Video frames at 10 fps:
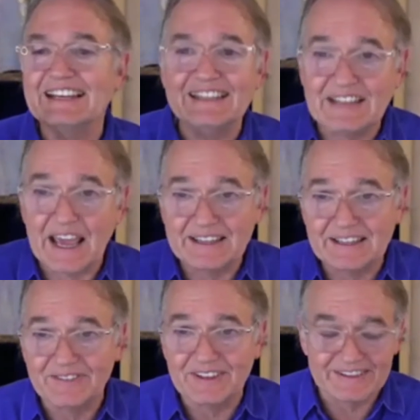need to take
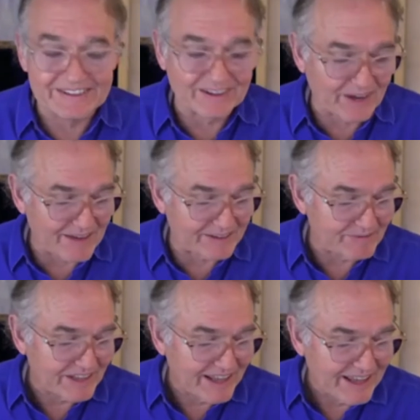it if you don't have it.
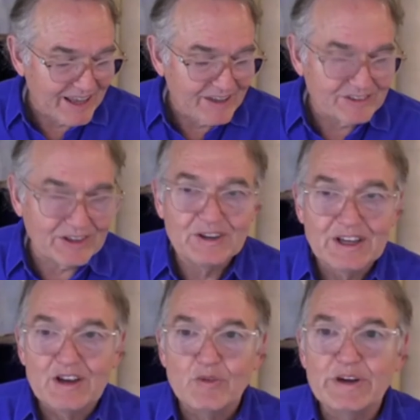So
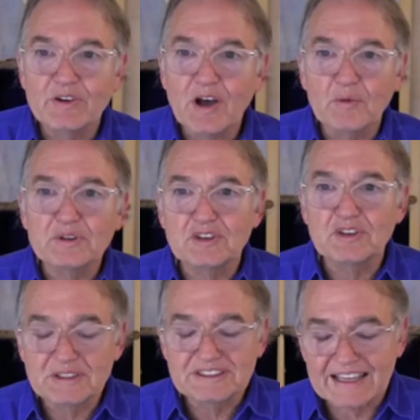we don't always
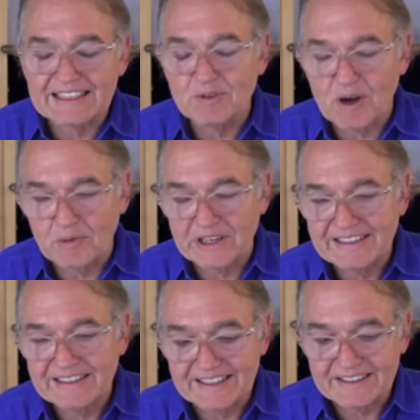know exactly what we
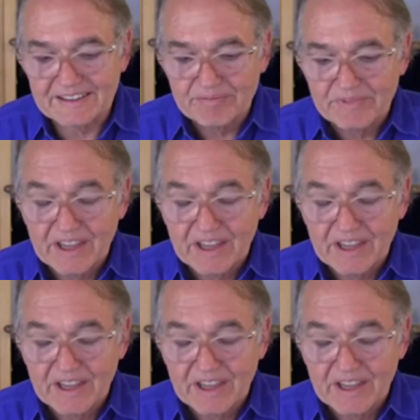need.